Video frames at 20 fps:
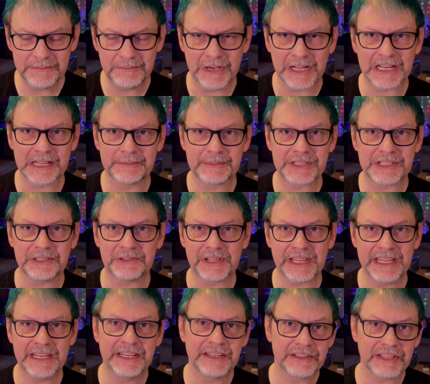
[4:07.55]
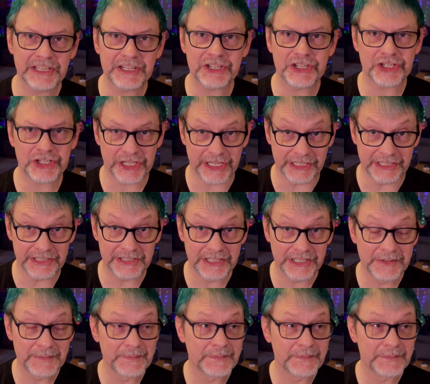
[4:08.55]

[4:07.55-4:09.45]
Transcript: but I'm still eating like shit.